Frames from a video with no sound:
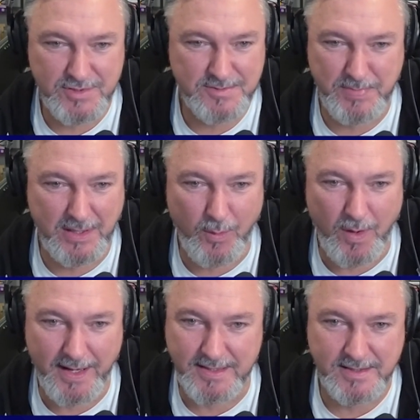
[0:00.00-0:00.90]
Just be
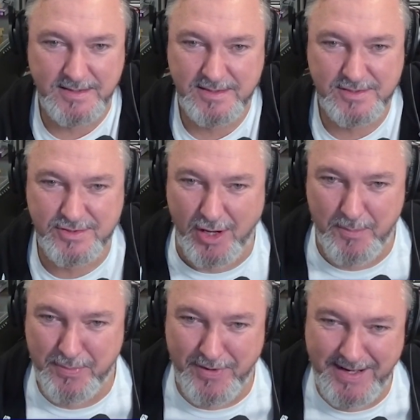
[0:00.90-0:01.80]
quiet. Just
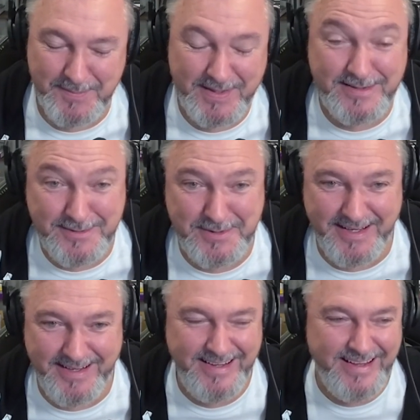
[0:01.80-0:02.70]
stop, right? I'm like,
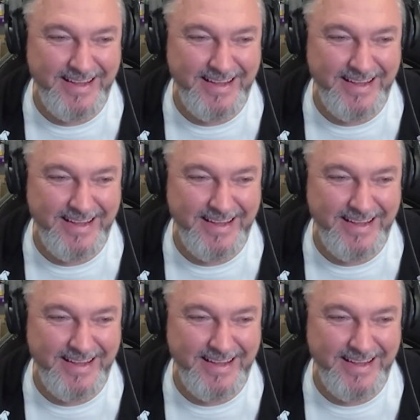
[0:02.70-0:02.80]
okay.